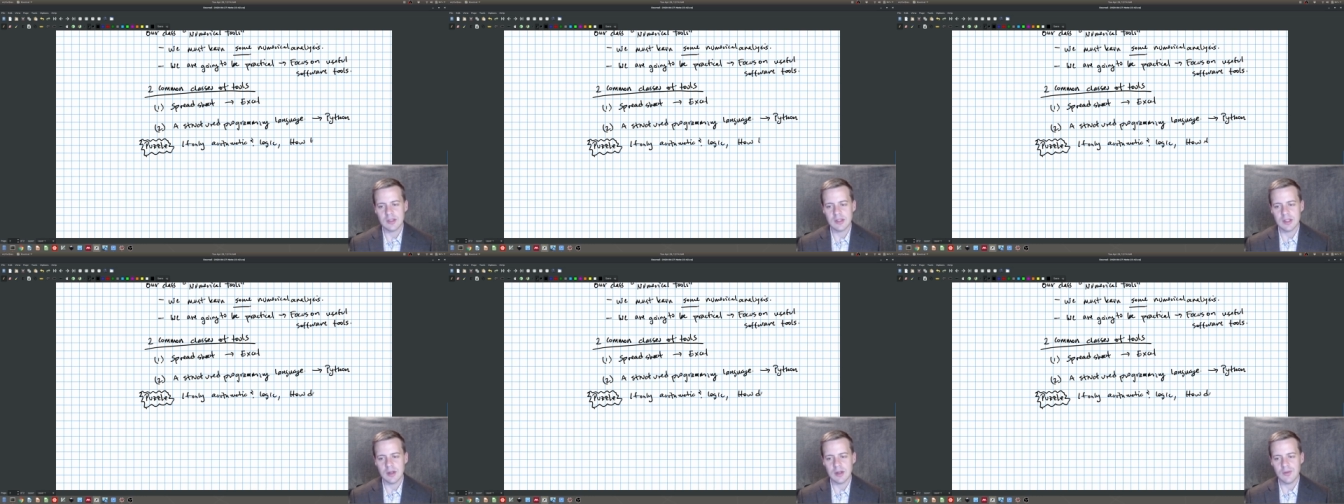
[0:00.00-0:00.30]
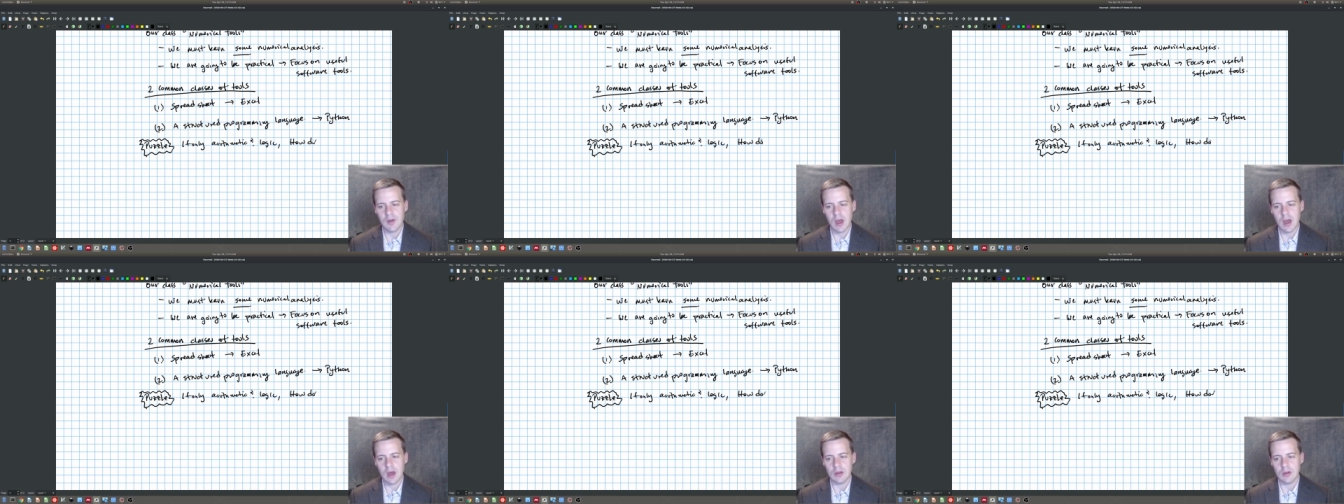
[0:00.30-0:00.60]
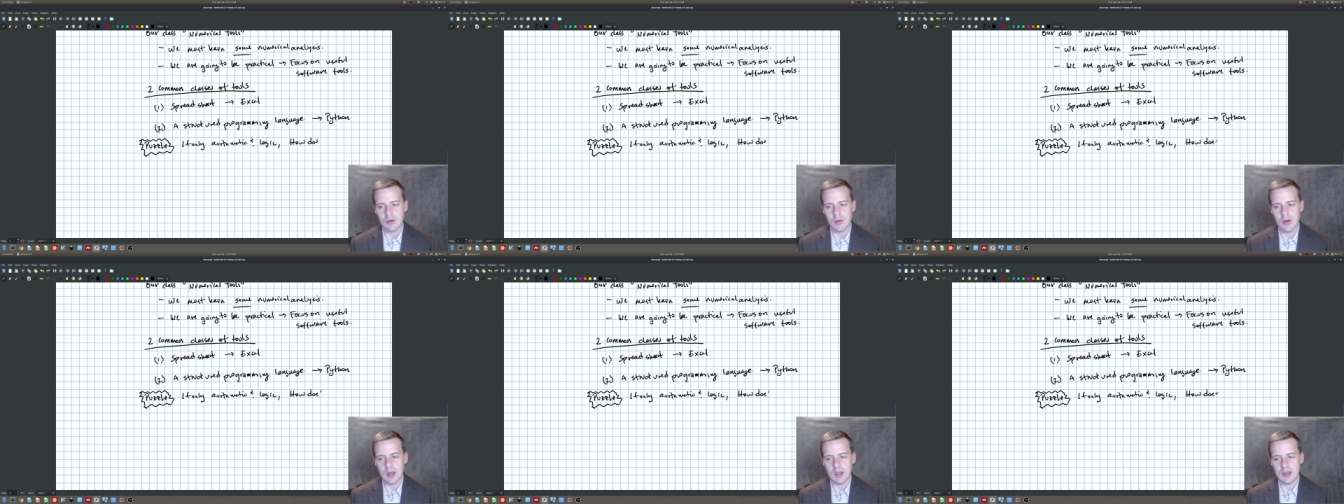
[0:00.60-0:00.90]

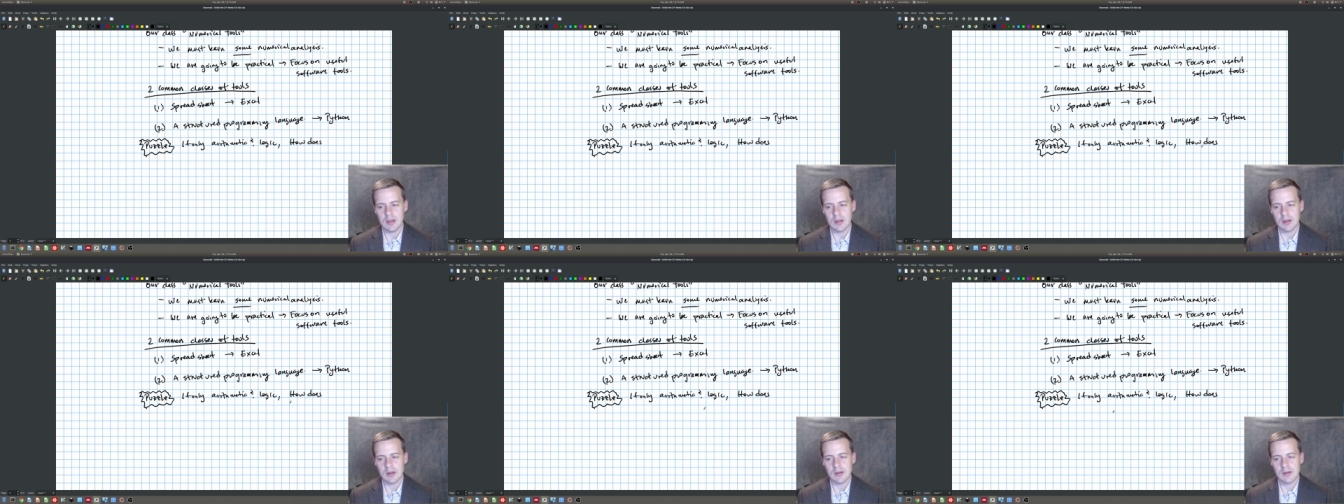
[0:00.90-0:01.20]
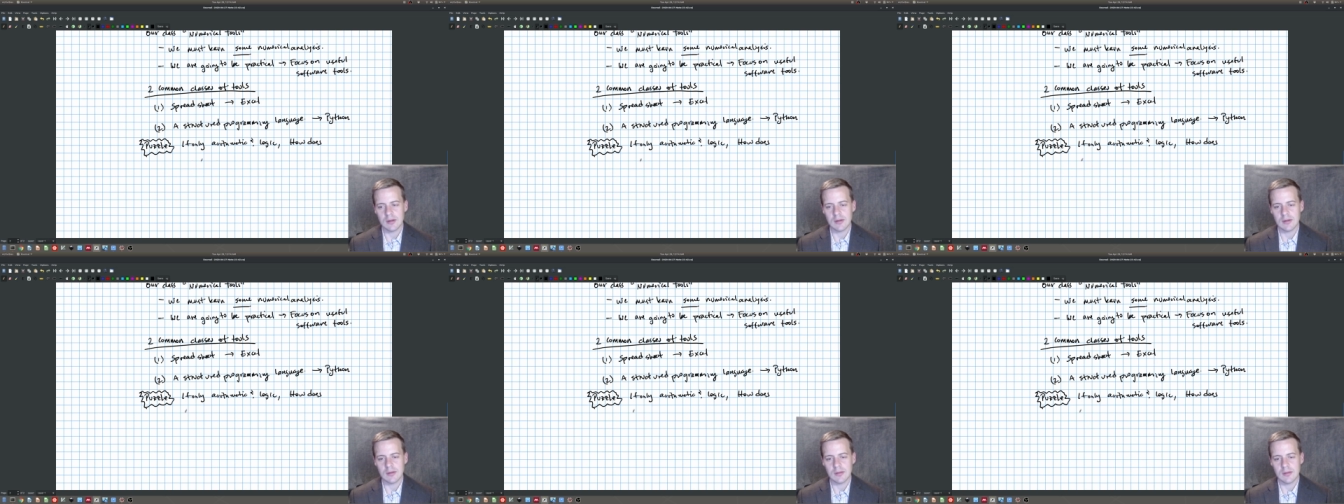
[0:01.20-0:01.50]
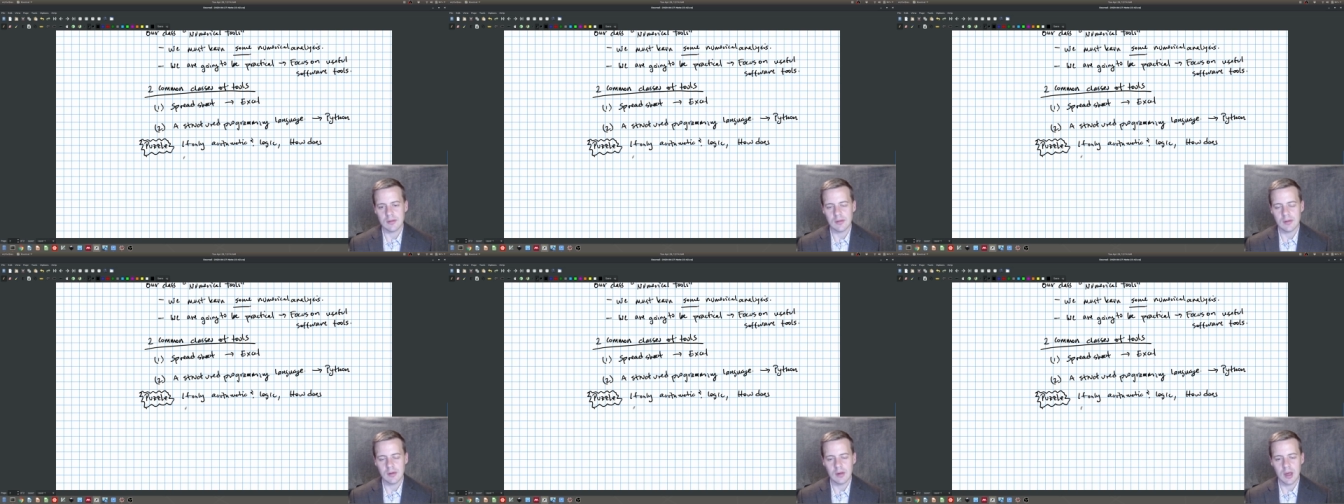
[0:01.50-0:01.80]
evaluate?
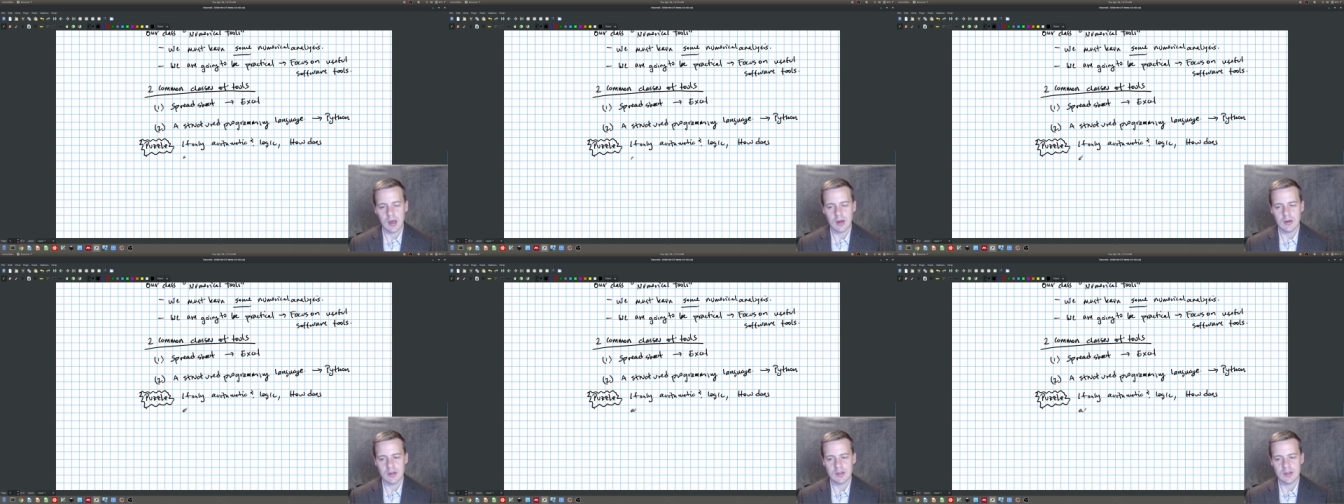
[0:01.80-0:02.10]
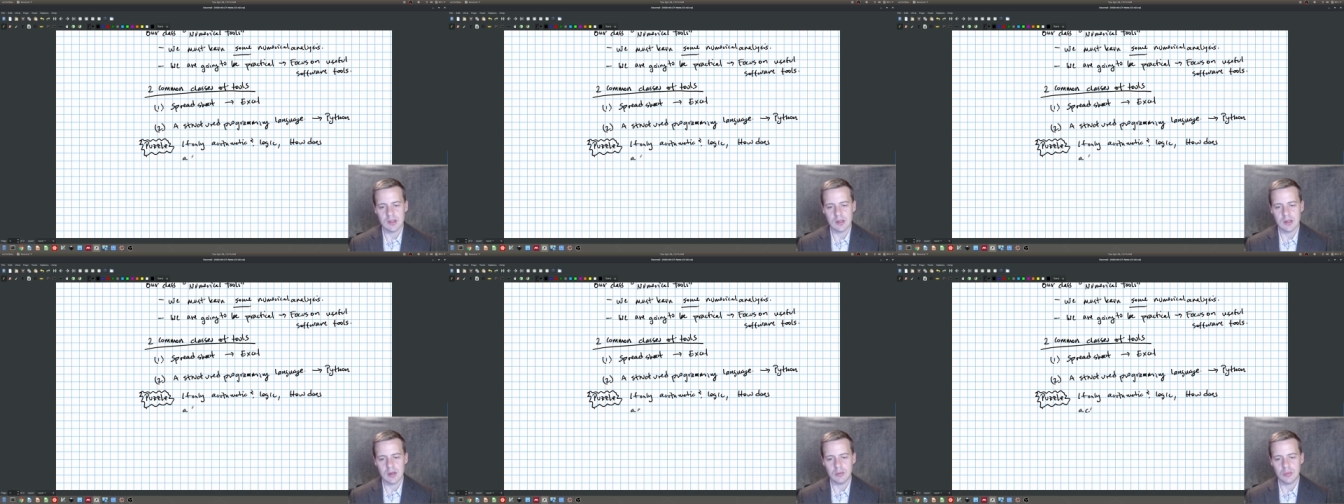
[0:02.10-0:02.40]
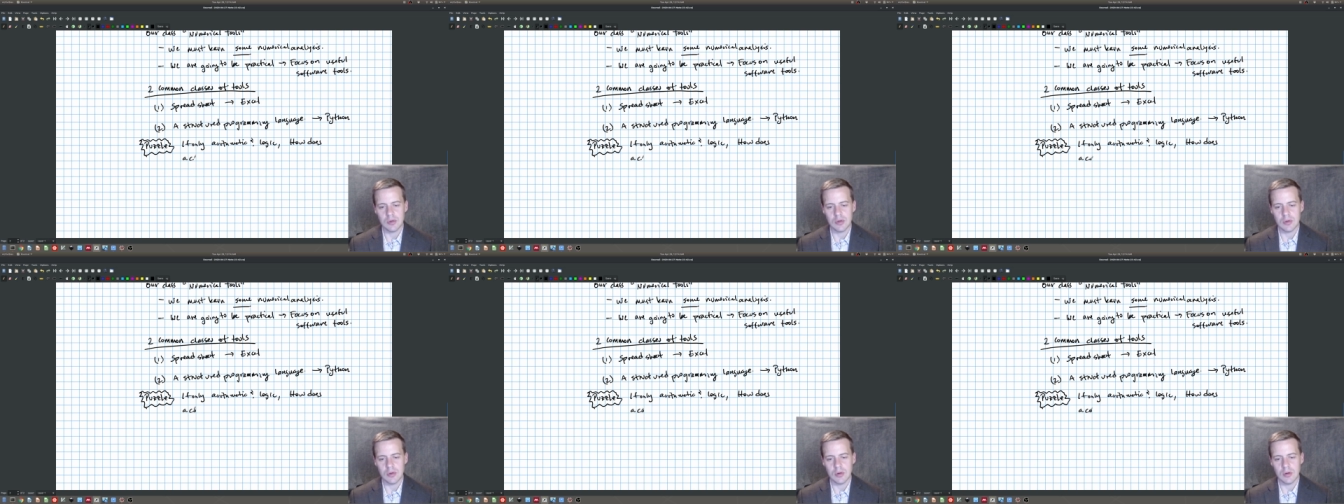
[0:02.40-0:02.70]
How does a
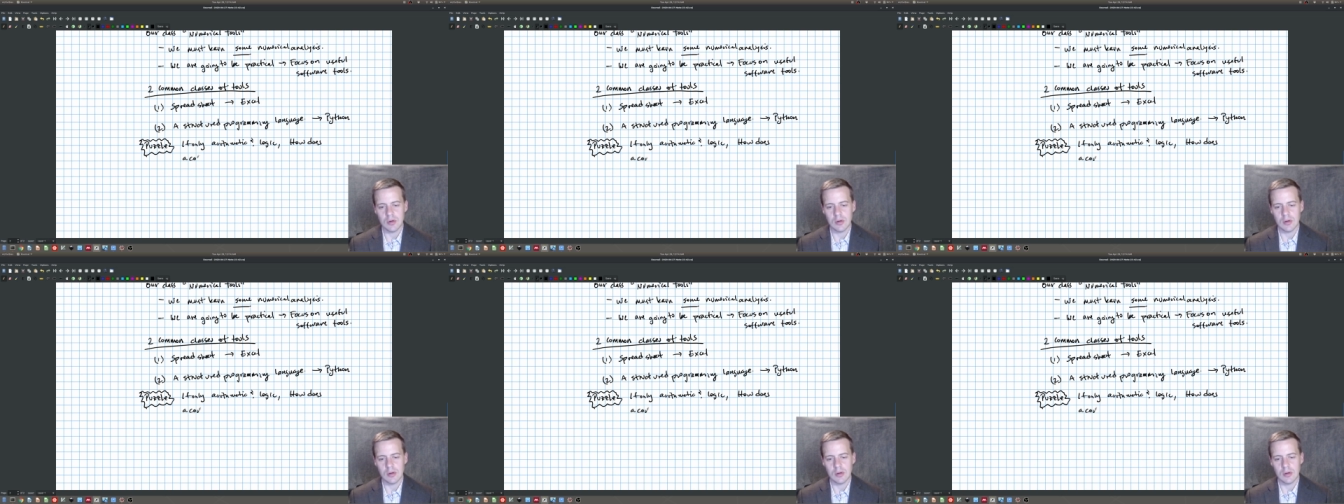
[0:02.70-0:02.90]
computer